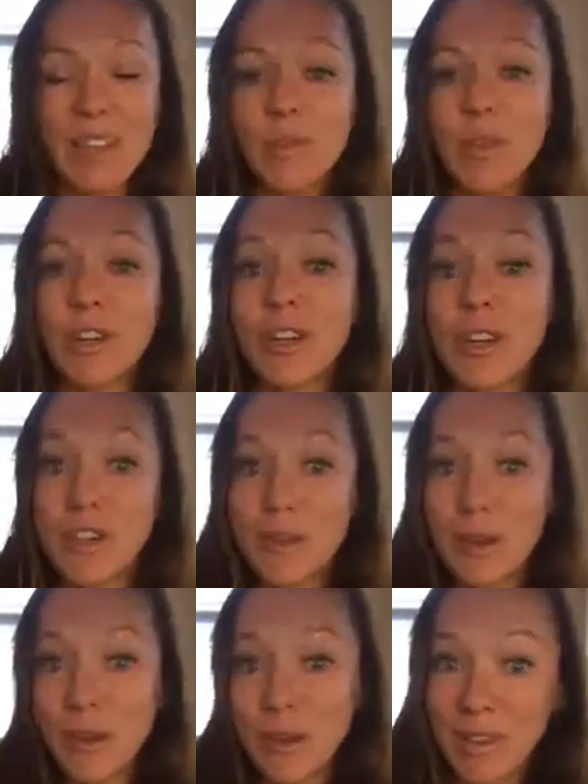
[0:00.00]
you're going to
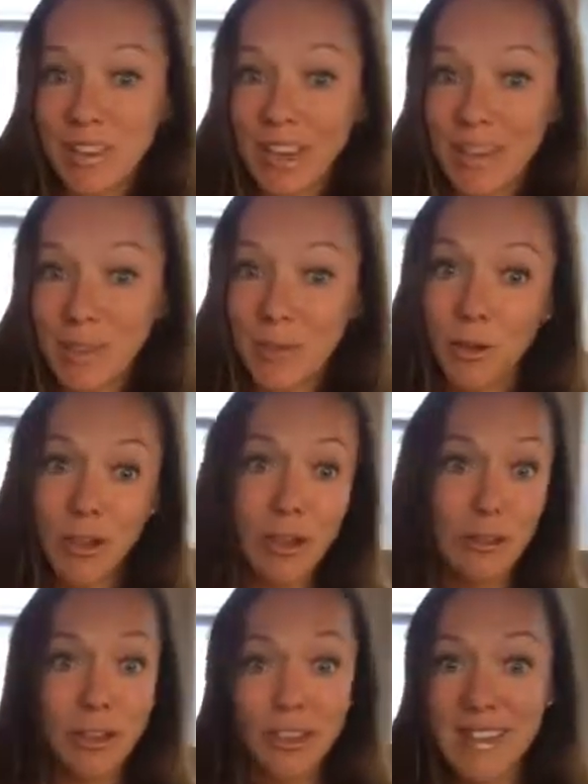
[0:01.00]
soak your nuts for
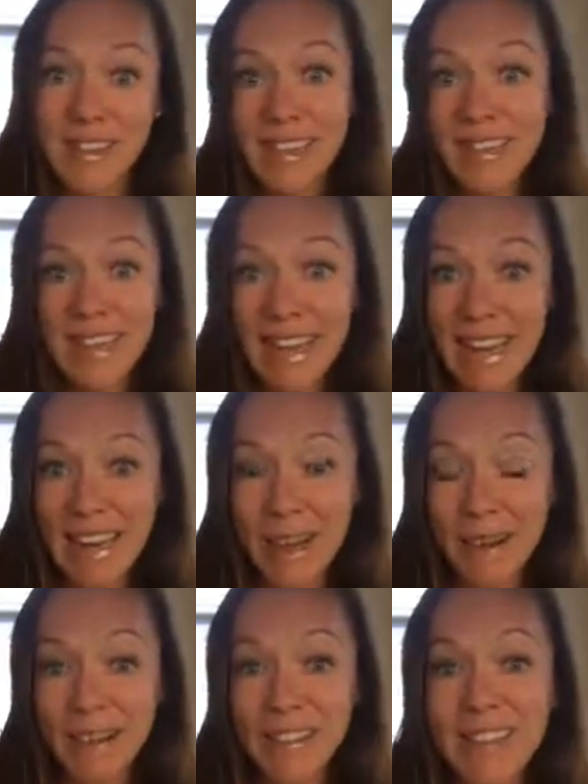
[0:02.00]
usually 6 to 8
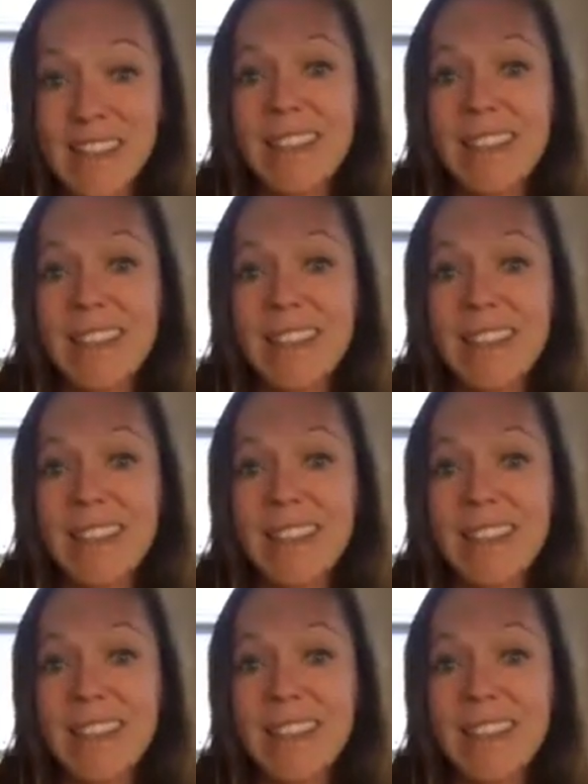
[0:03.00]
hours.